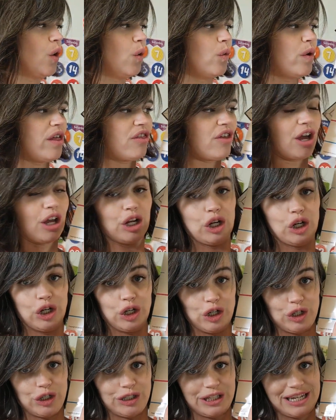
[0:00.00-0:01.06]
with a
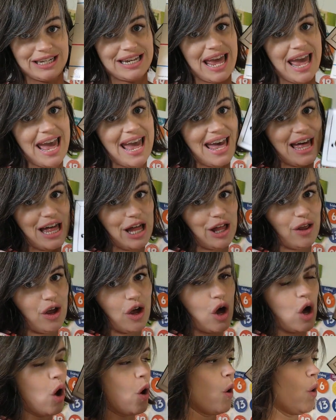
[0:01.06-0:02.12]
curly tail
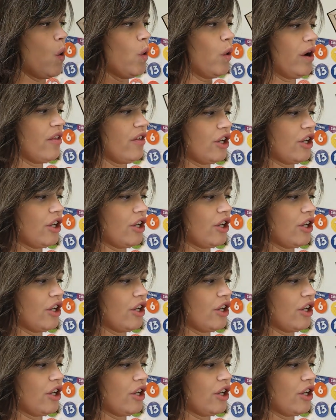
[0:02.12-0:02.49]
or